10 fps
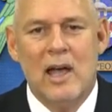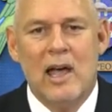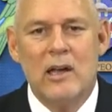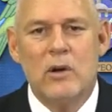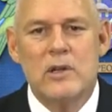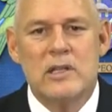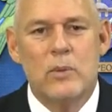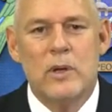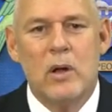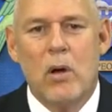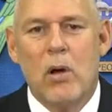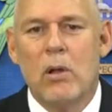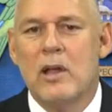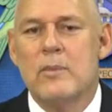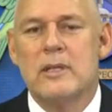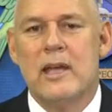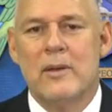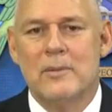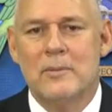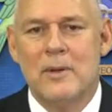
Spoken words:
I urge that we all come together